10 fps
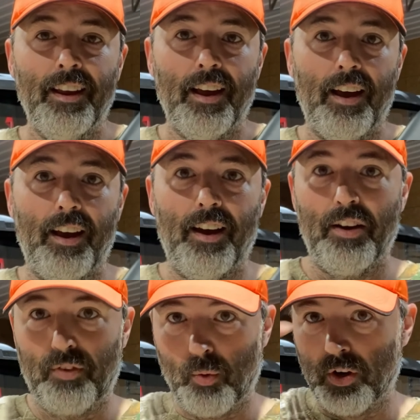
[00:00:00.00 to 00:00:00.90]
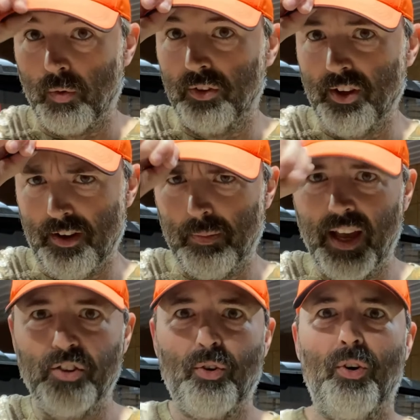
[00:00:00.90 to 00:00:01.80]
If you're wondering what the
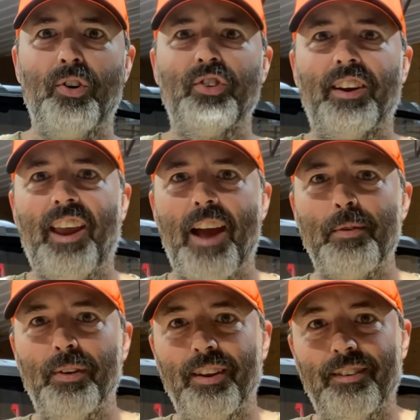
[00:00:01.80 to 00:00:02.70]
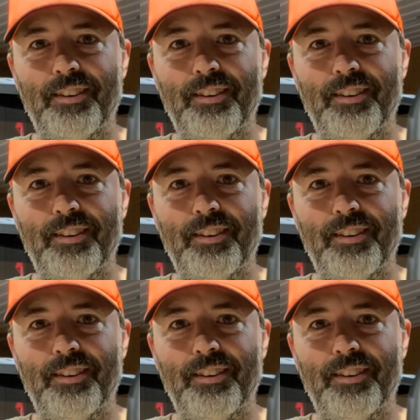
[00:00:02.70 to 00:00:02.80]
blaze orange and the camo is,